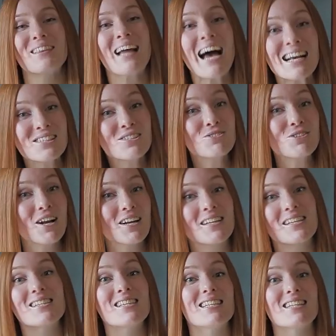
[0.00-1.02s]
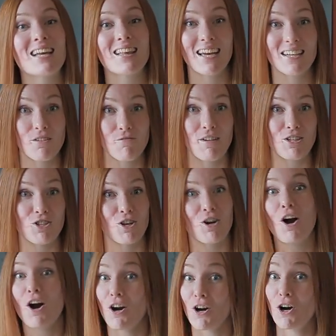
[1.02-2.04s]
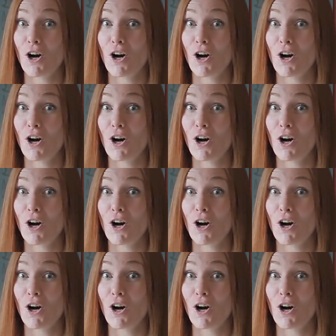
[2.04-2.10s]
last zoonotic disease I'd like to feature are